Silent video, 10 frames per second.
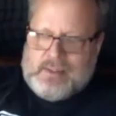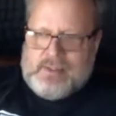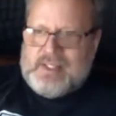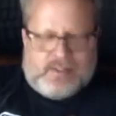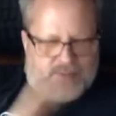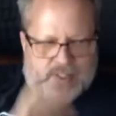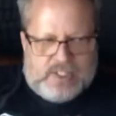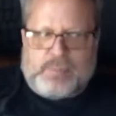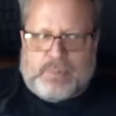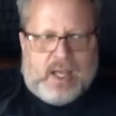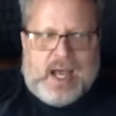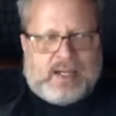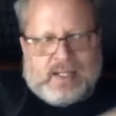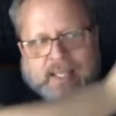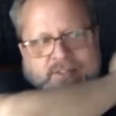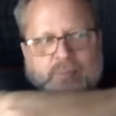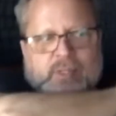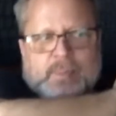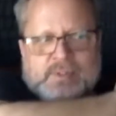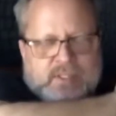This block and some
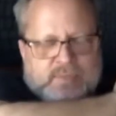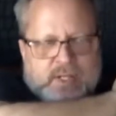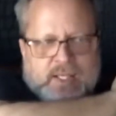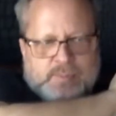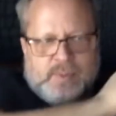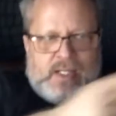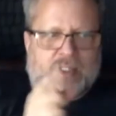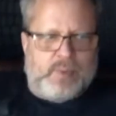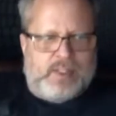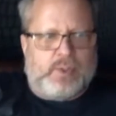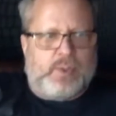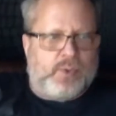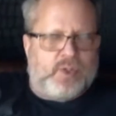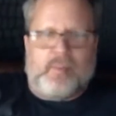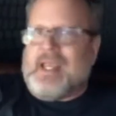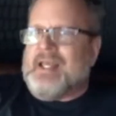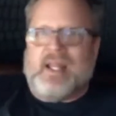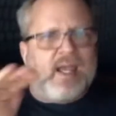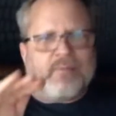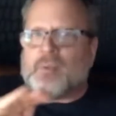neighbors on the next block and around the corner, man,
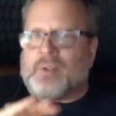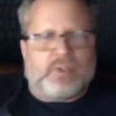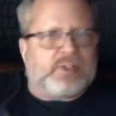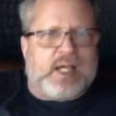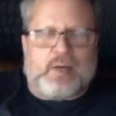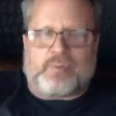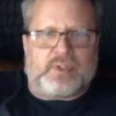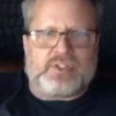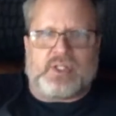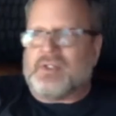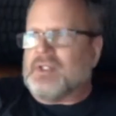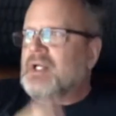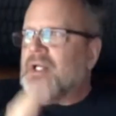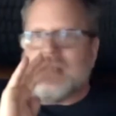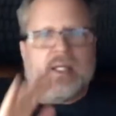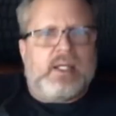everyone looks out for each other.